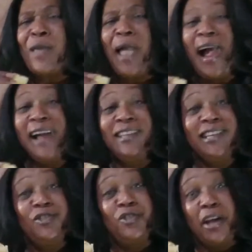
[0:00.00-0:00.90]
Ackee
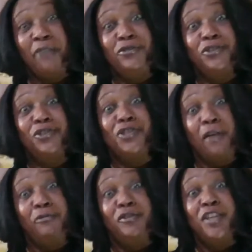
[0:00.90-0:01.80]
and saltfish
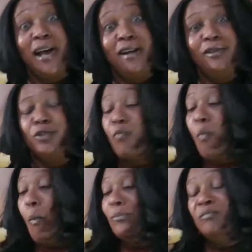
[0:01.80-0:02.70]
stuffed shells.
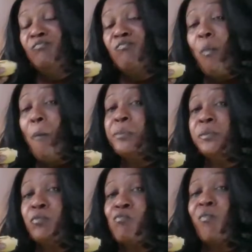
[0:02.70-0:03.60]

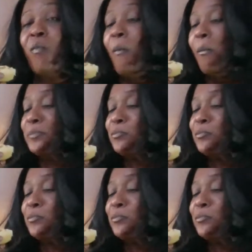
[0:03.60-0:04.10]
Mm-mm.